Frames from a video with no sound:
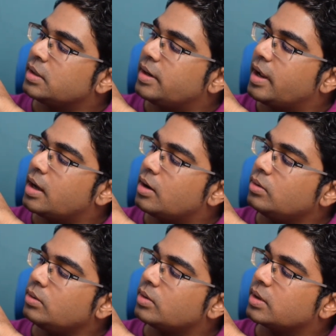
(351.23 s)

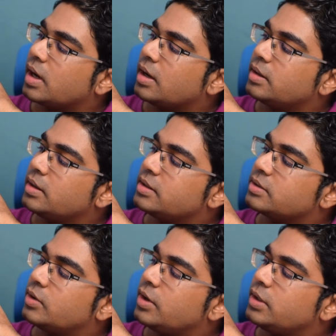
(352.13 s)
now current is
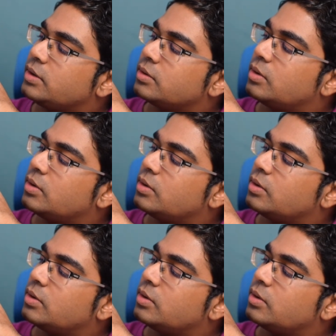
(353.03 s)
going to